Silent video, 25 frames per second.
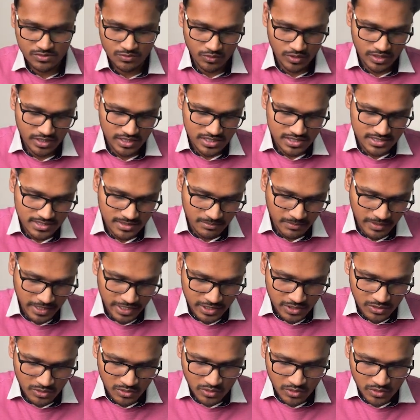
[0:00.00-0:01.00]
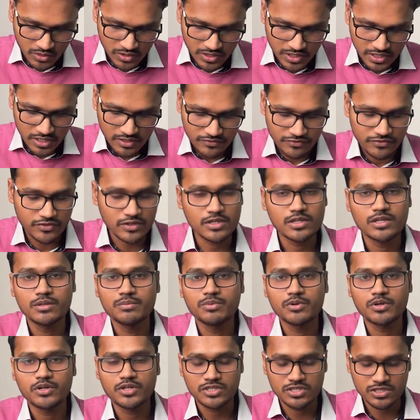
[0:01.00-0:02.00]
One is the mitochondria for the
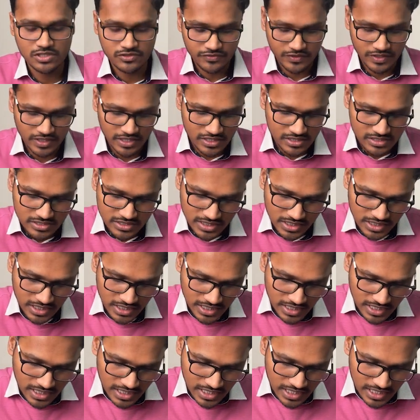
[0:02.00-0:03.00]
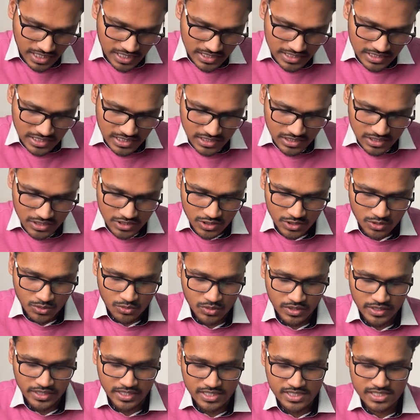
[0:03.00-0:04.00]
production of energy and the
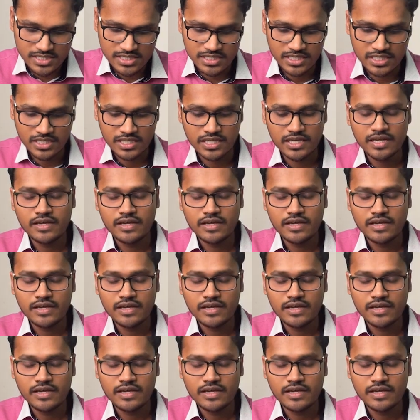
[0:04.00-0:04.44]
nucleus.